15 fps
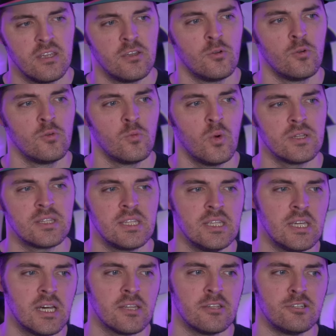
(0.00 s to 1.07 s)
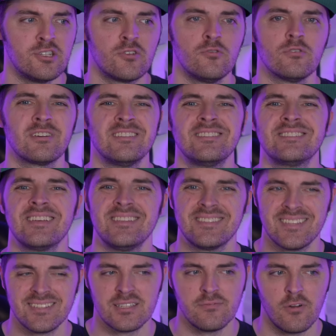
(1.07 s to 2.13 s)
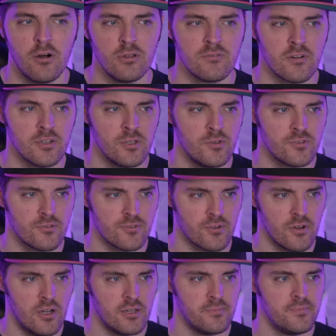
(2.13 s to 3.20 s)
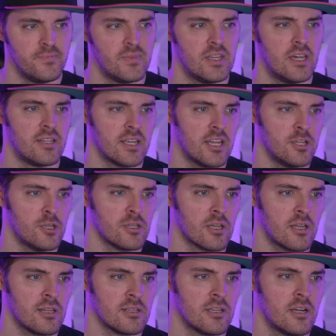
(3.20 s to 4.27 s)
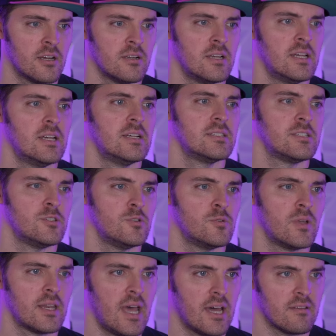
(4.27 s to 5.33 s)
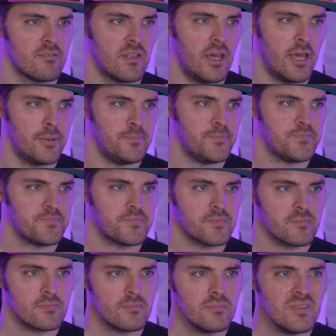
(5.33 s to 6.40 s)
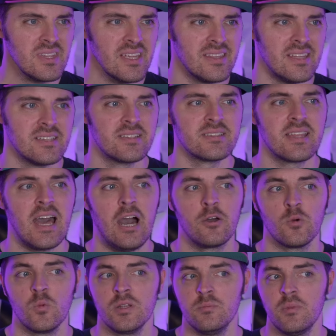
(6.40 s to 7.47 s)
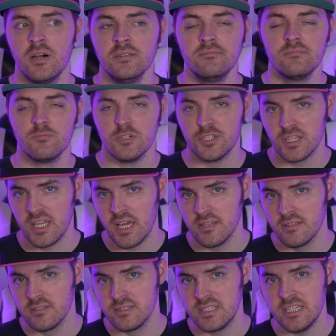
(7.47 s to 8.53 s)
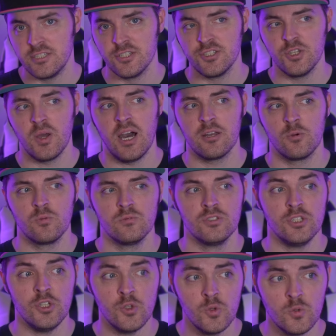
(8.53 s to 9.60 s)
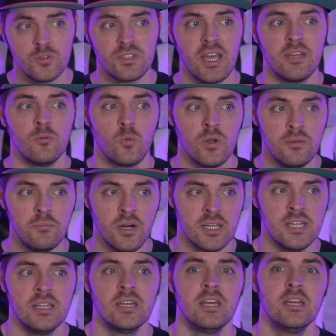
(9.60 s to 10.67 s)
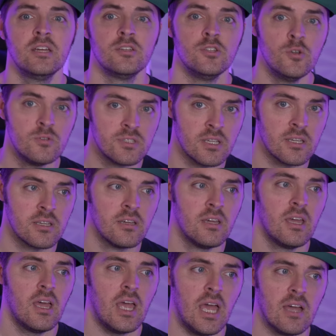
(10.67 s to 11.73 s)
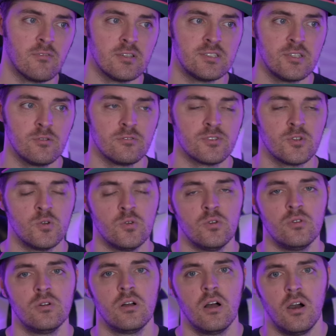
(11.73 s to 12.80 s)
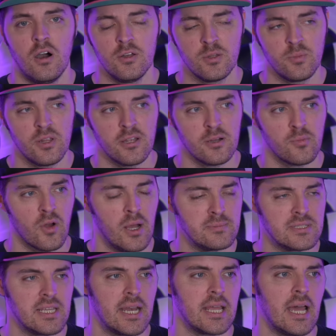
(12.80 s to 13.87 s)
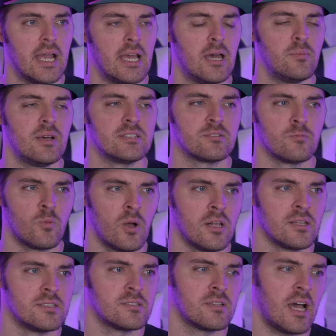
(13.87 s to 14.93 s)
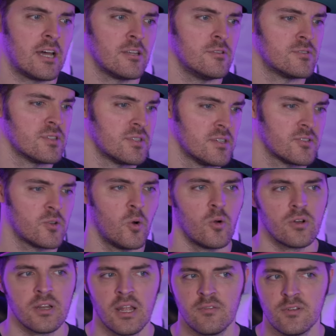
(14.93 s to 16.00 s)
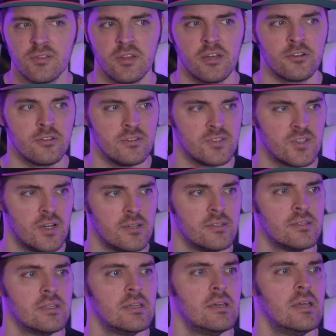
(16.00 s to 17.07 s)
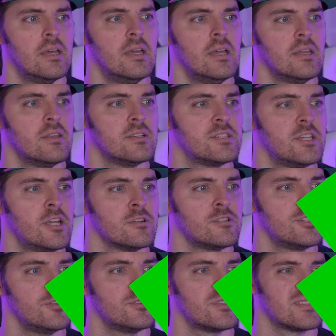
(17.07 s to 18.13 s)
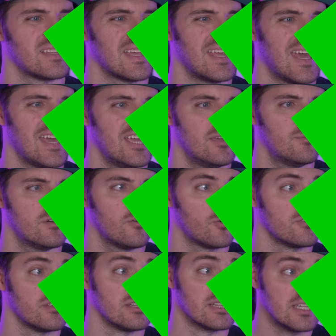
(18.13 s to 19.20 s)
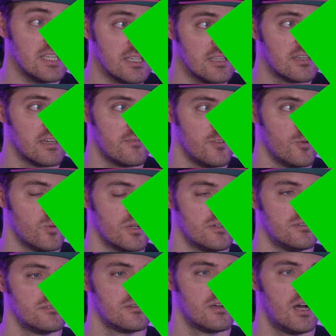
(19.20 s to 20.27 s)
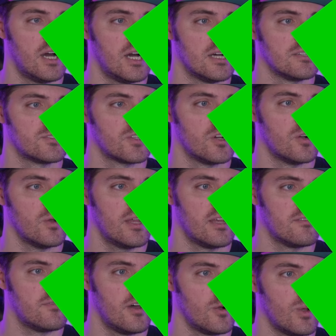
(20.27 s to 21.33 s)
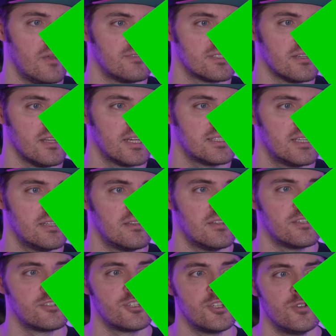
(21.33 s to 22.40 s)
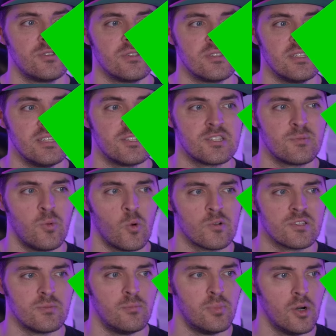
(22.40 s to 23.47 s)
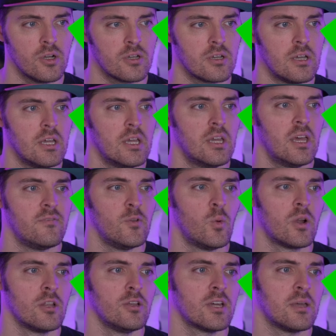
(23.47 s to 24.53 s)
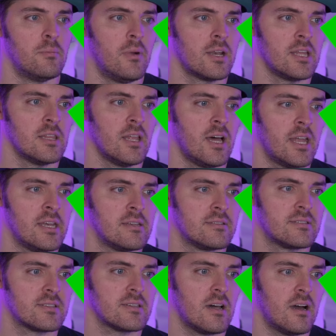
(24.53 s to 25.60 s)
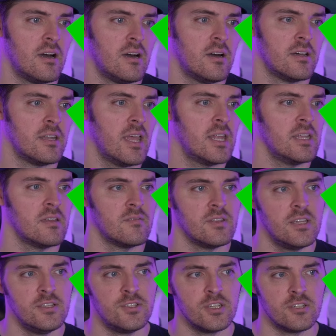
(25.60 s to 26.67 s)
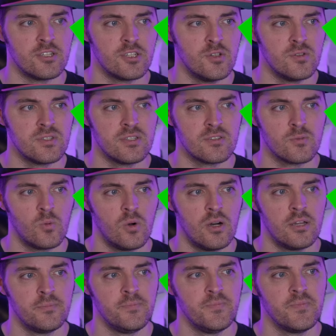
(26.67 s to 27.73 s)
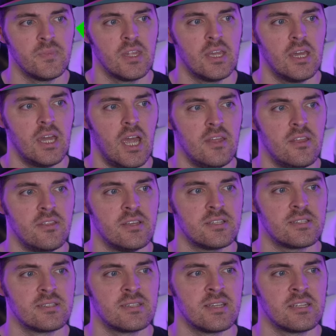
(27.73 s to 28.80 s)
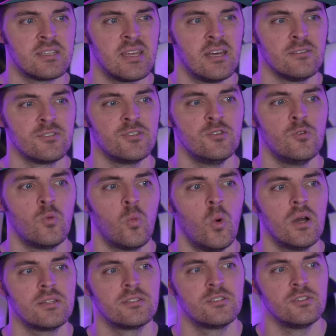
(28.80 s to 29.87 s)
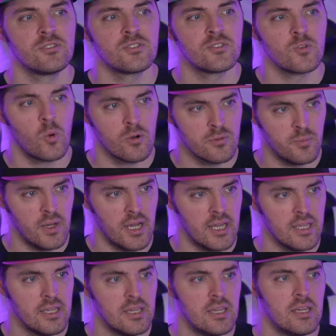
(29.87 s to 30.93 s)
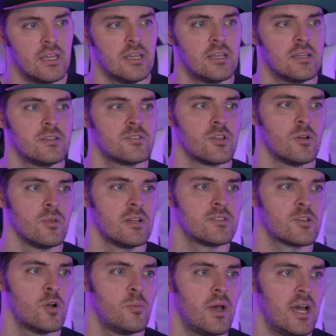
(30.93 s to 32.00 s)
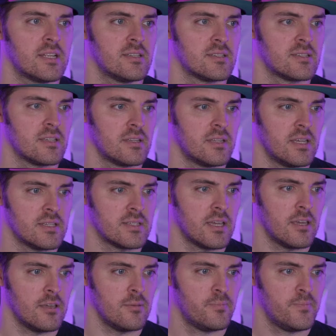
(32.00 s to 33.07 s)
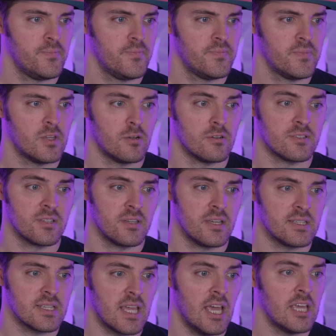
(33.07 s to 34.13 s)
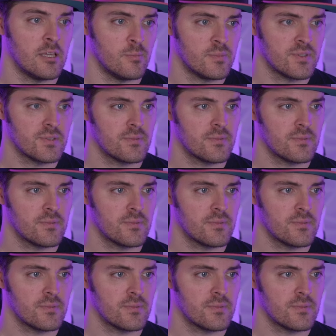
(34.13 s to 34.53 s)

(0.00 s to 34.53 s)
what the general consensus of all of our users are on. And again, you click clear to get out of that. This is the how to win button, which again teaches you how to use and win money using every single tool on the PlayerProps.ai app, as well as how to use the Discord and everything under the sun. This here chooses the game or the league, if you will. So NFL we have selected. This chooses the sports book. If you want to look at money lines on any of these, you can choose this one. And then this tells you what to sort by. So let's go back to Sunday's game, or Sunday's games.